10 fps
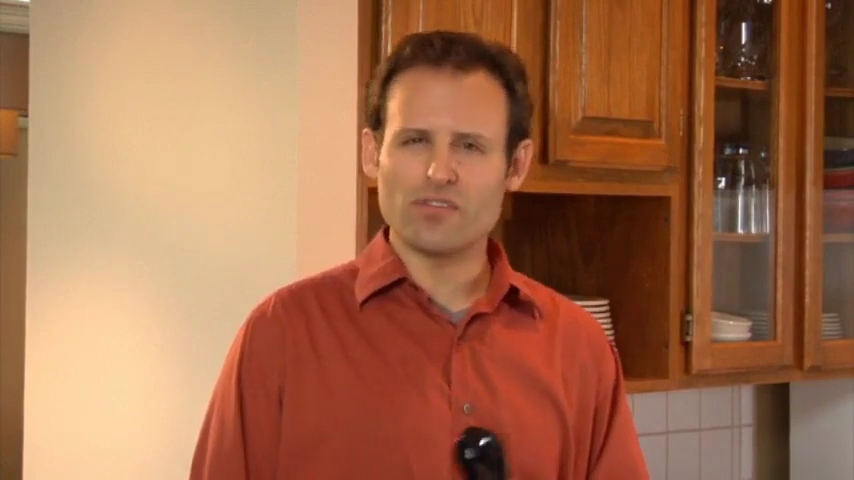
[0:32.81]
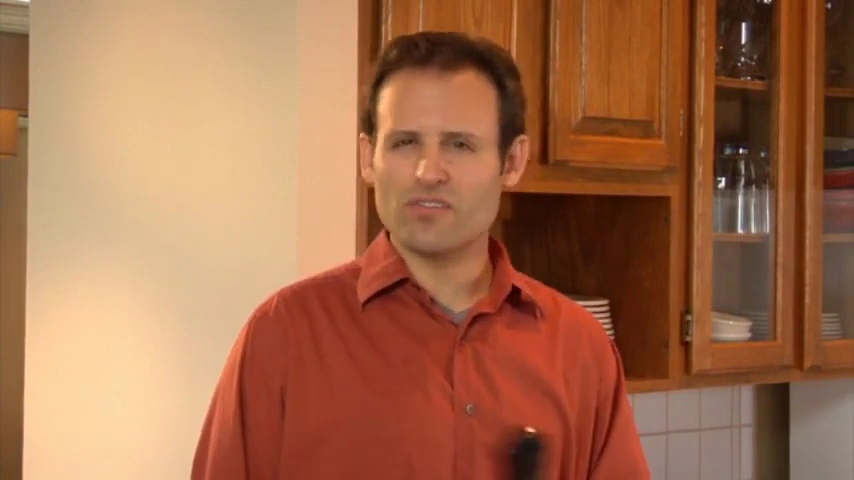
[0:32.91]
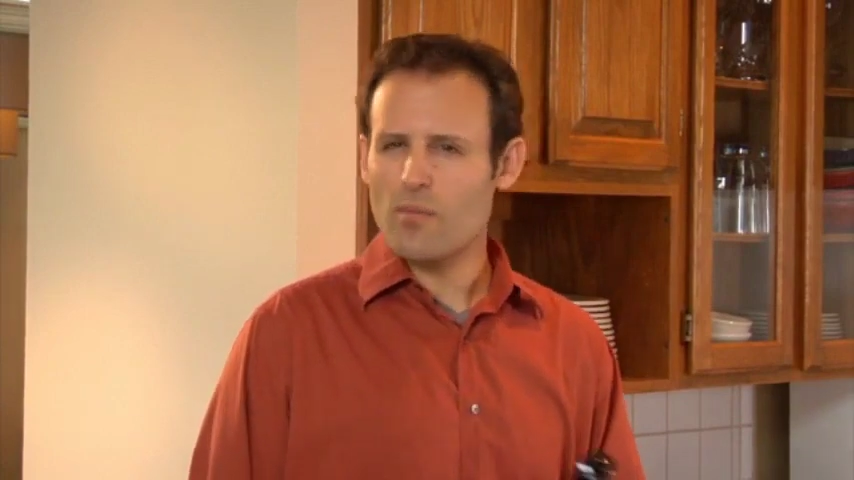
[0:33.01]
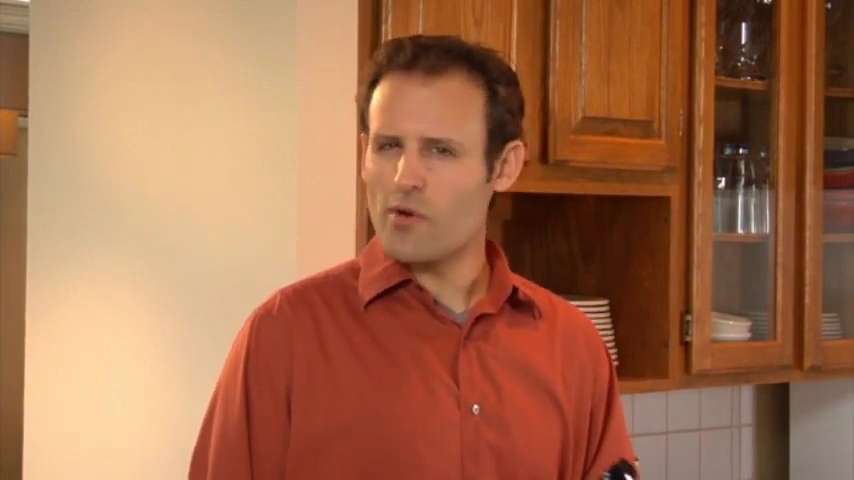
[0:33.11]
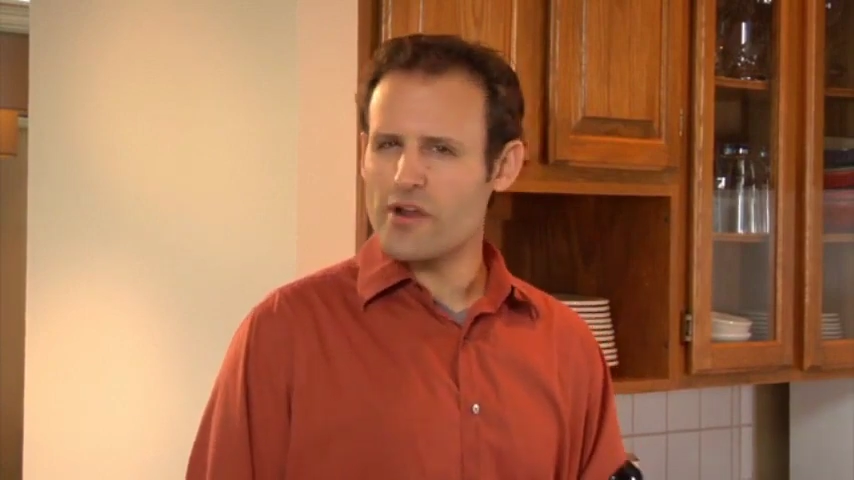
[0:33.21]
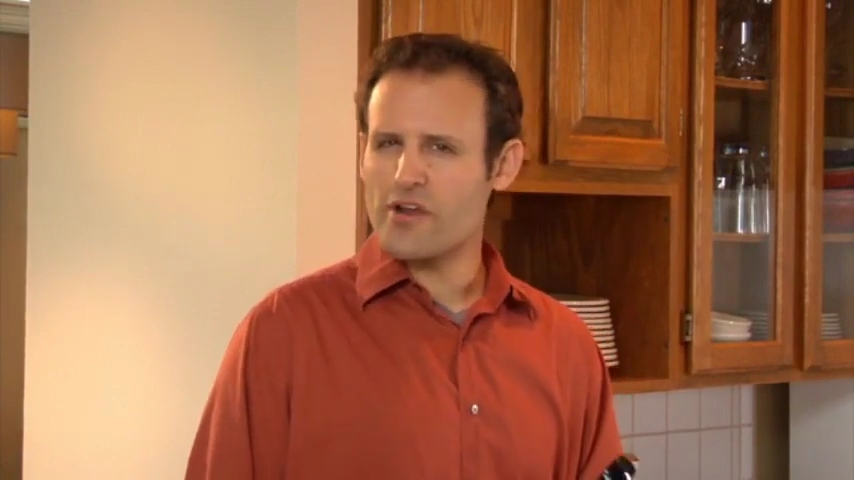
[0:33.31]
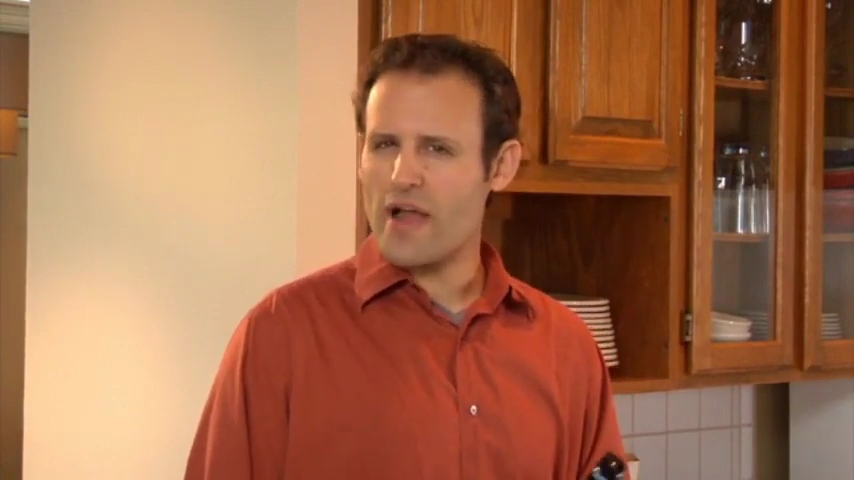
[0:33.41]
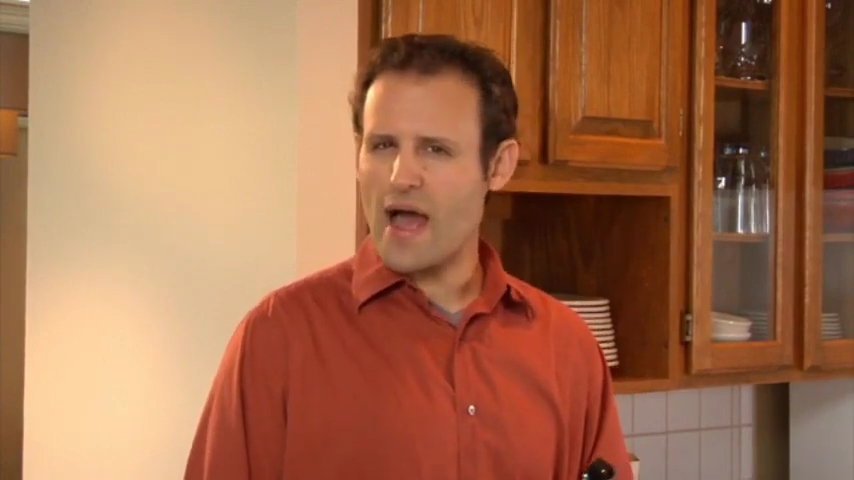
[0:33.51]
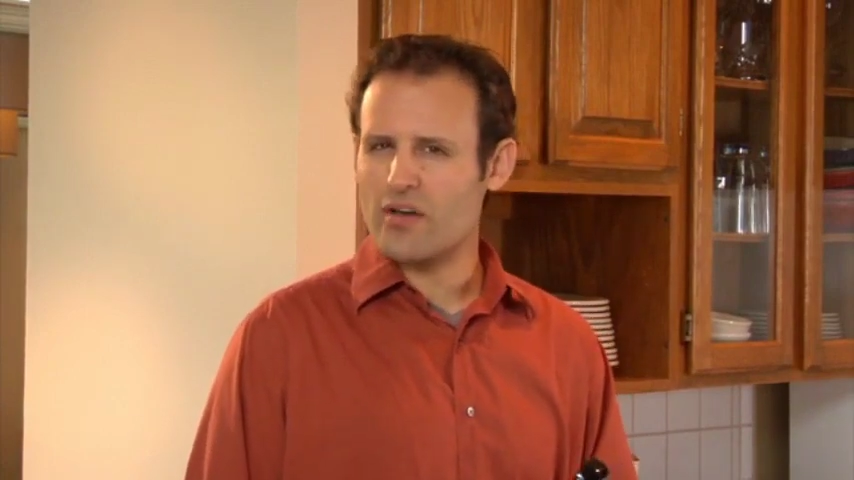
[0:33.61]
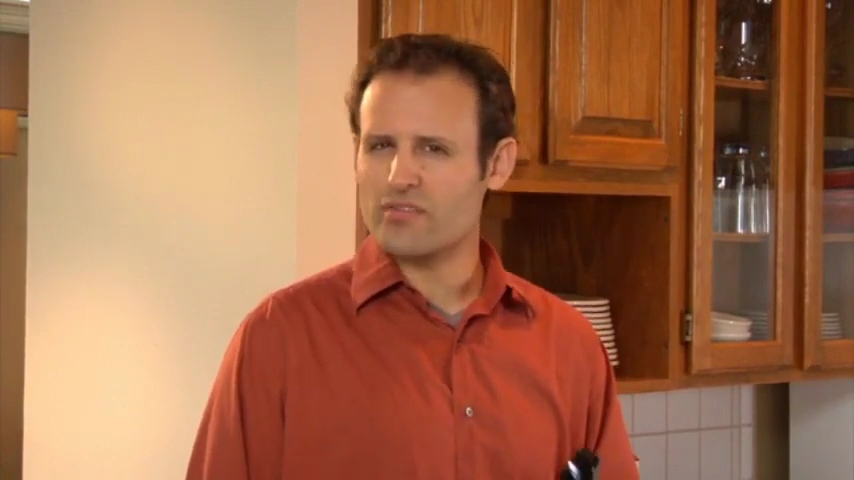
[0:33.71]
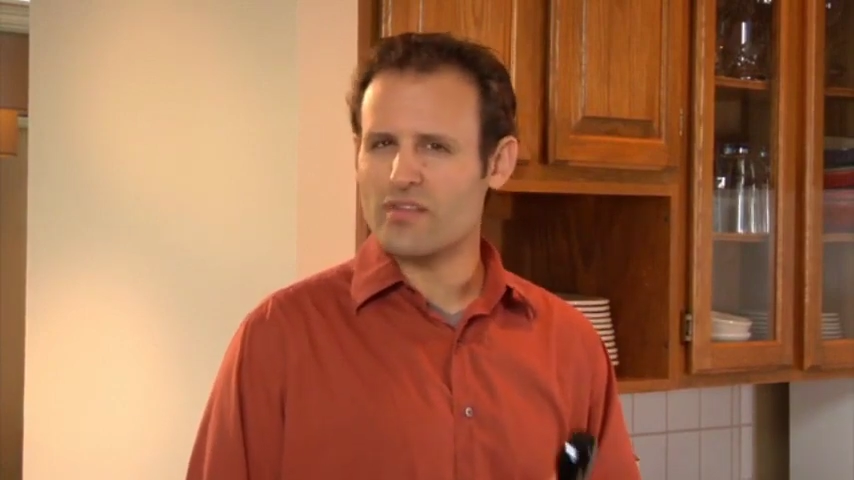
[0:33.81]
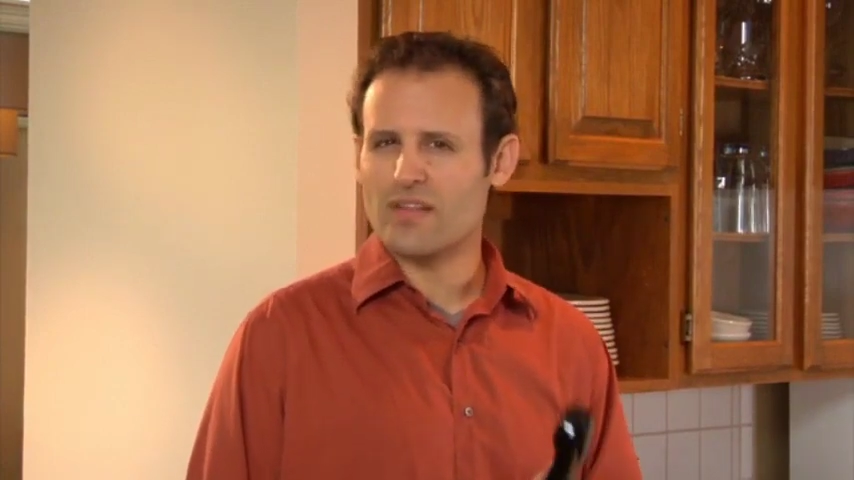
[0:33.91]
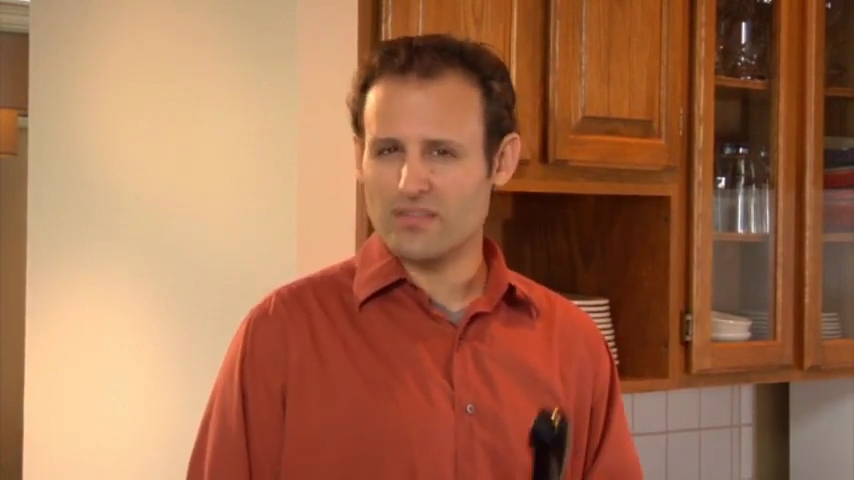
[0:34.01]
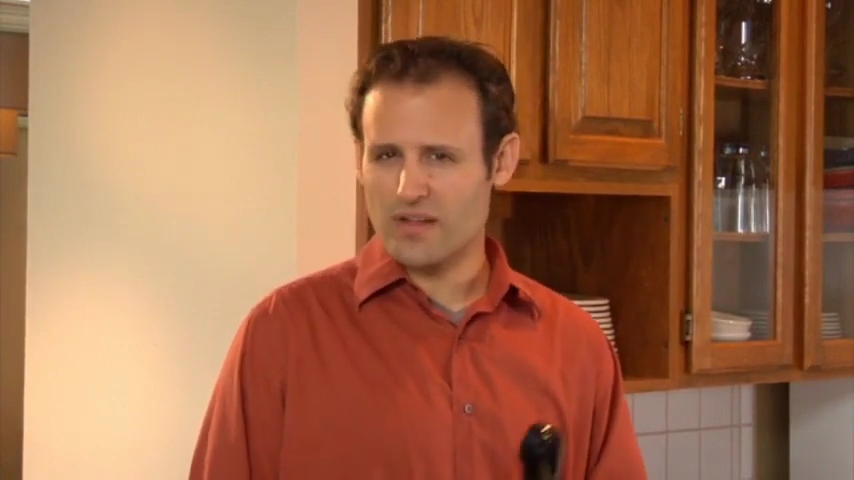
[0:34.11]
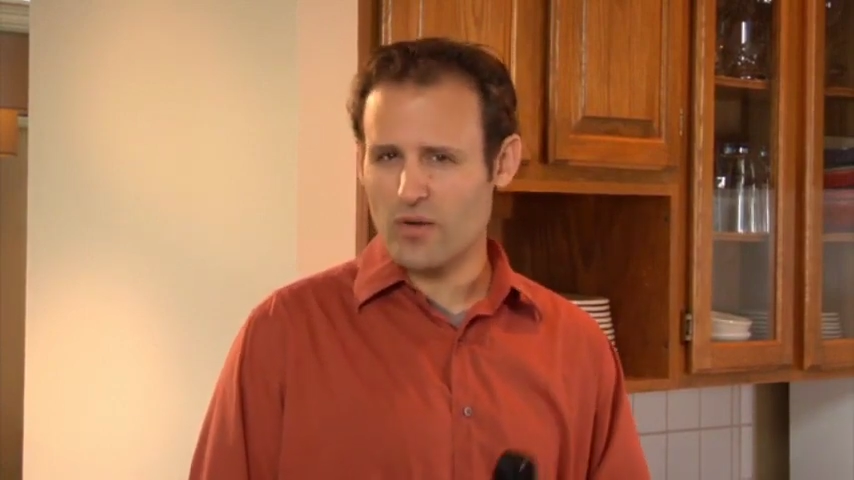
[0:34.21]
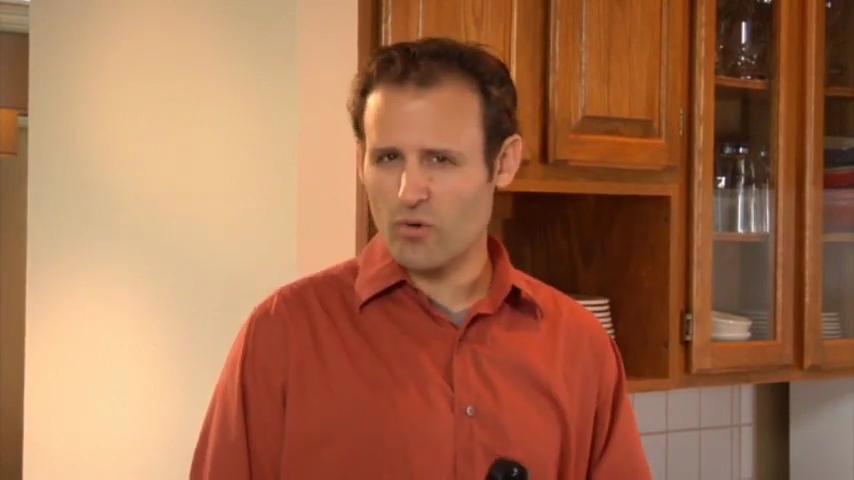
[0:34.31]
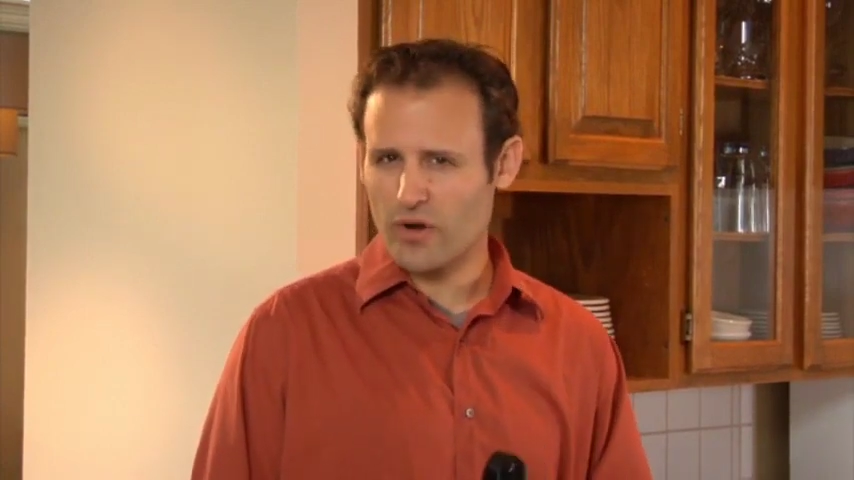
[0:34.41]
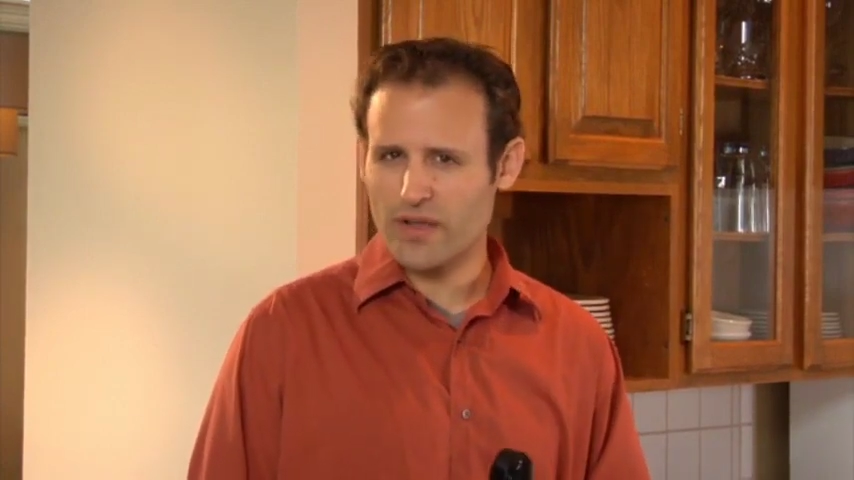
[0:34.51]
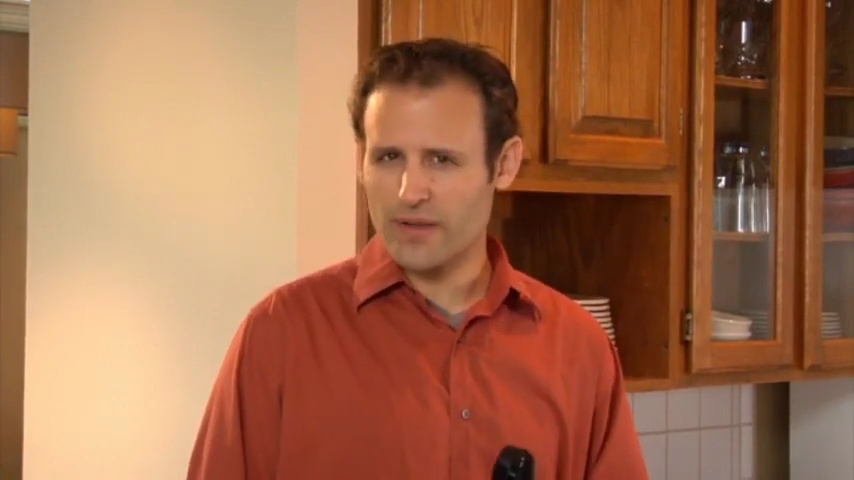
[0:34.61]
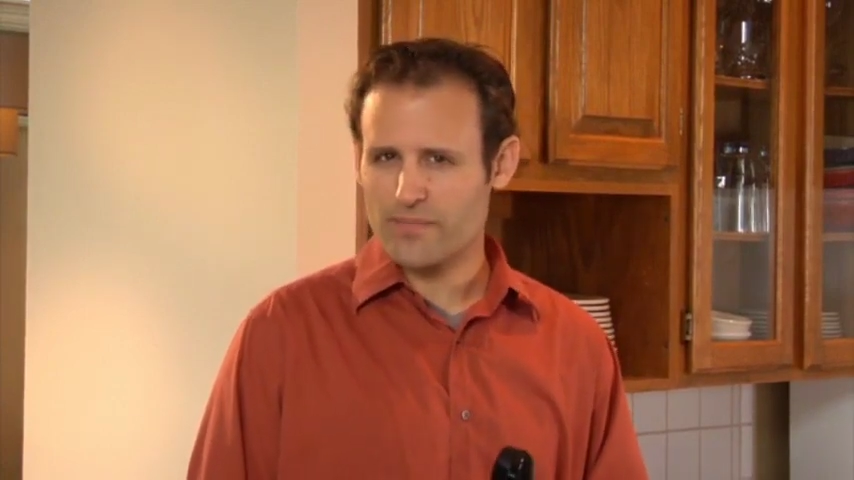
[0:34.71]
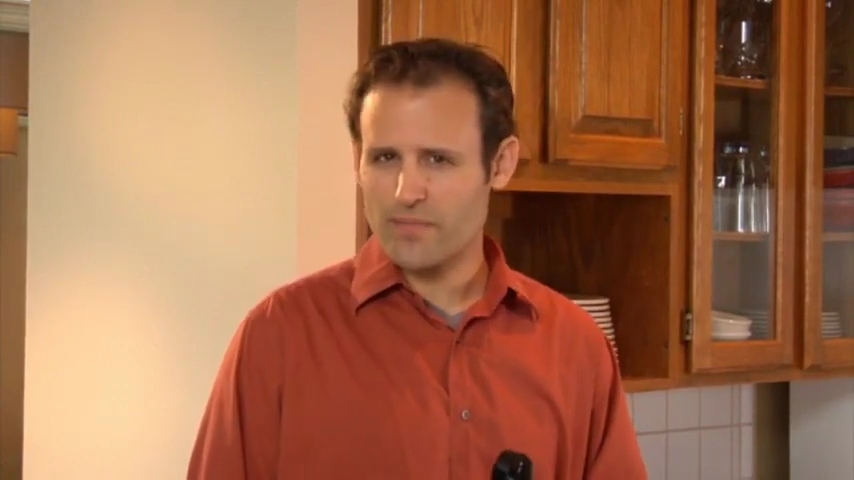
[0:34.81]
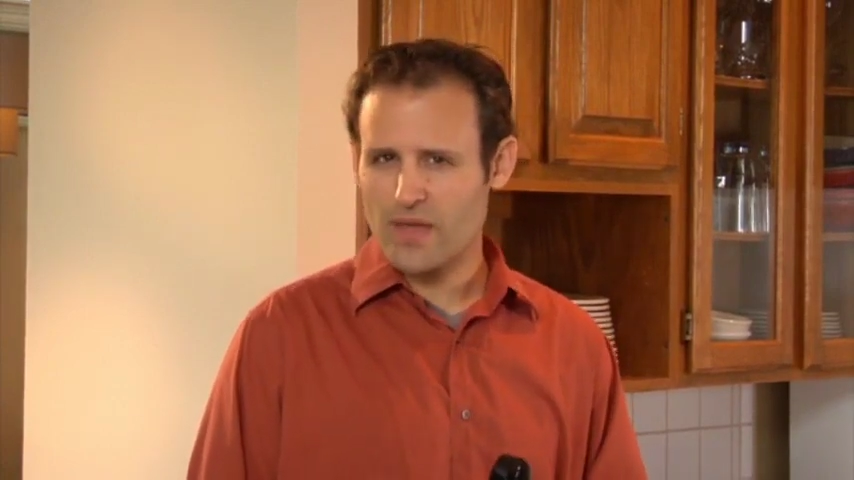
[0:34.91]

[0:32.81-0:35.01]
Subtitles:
somewhere in your house that's not working.